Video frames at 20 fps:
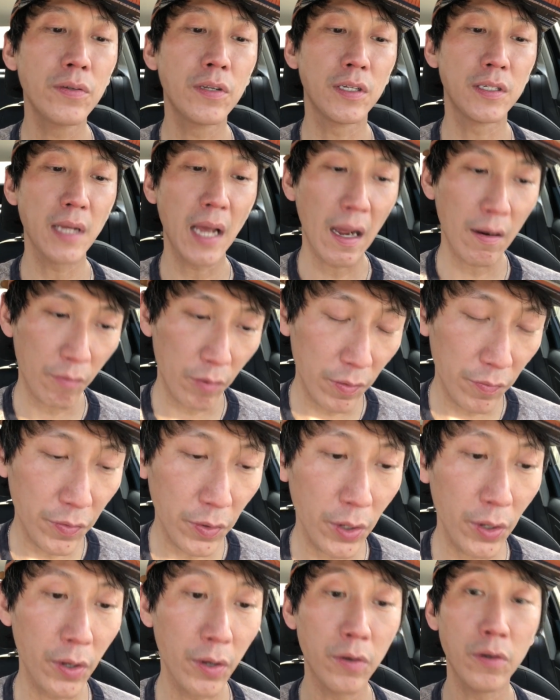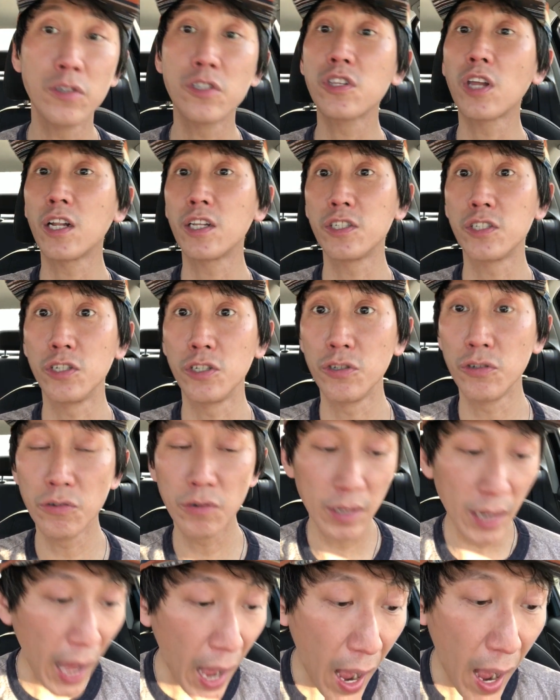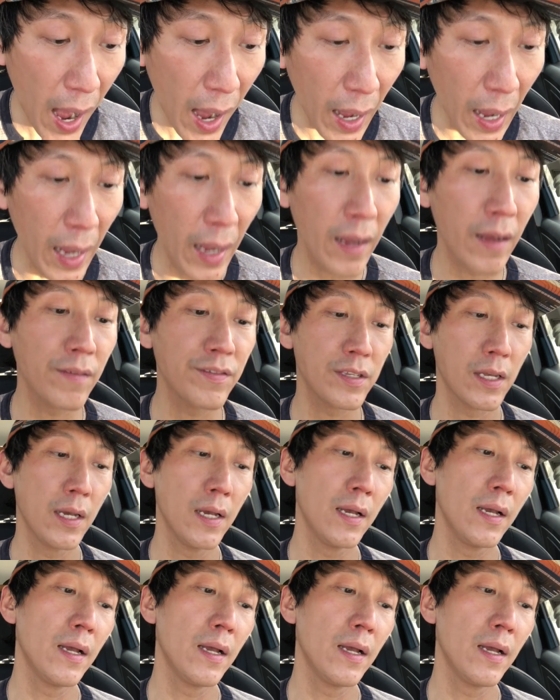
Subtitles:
the deck review, started to do lives.